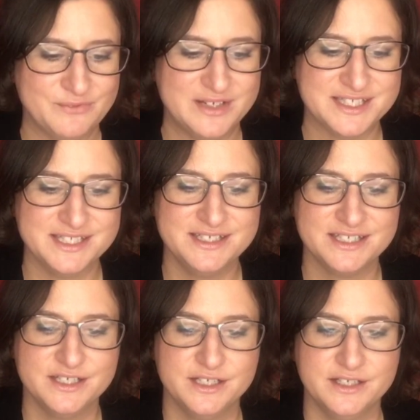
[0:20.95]
it wasn't
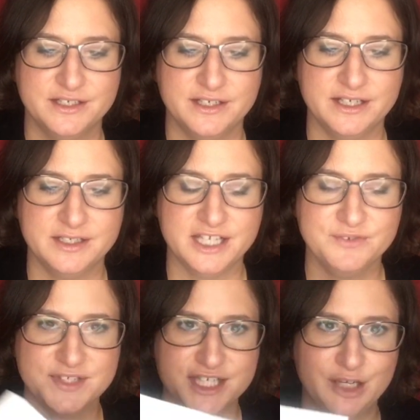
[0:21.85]

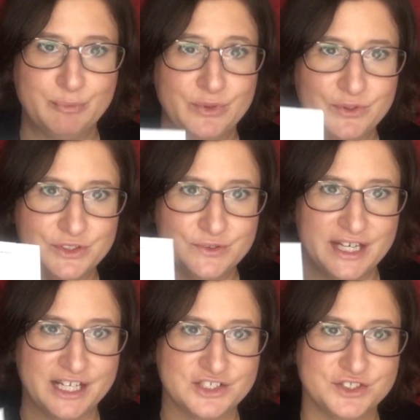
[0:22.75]
enough sample to
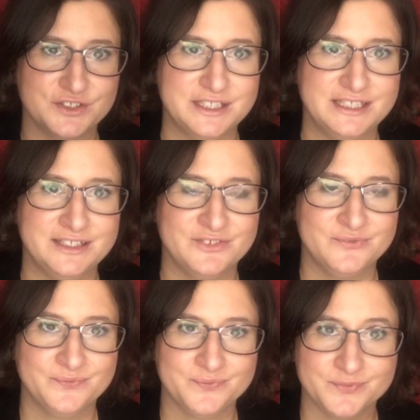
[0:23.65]
actually
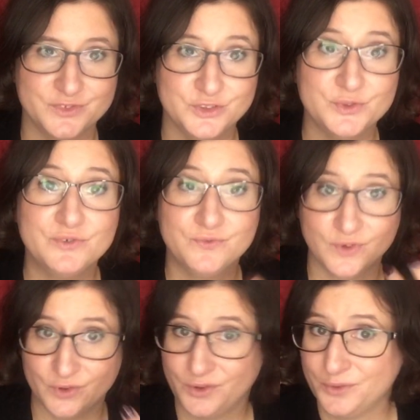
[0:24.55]
do a
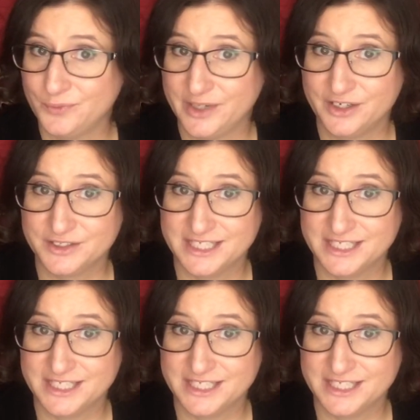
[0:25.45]
full wear